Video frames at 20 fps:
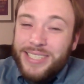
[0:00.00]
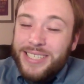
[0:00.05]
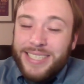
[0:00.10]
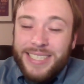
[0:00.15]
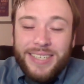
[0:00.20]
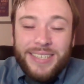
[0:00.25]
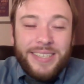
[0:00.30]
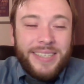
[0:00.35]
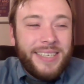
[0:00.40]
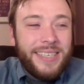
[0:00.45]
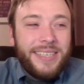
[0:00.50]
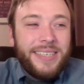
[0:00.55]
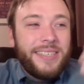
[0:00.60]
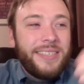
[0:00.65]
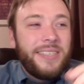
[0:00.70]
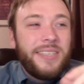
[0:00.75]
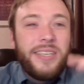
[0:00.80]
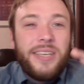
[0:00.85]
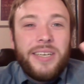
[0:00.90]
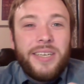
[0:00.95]
just
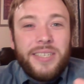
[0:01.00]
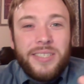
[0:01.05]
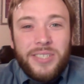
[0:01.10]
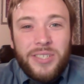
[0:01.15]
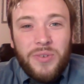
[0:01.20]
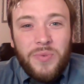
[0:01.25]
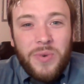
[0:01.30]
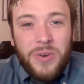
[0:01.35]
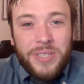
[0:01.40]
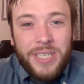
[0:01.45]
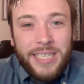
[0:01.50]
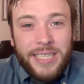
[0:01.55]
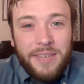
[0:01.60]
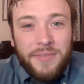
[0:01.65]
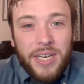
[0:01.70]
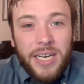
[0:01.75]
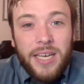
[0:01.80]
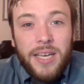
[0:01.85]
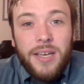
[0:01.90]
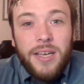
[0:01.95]
it's the world I
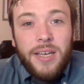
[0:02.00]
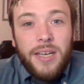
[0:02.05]
live in.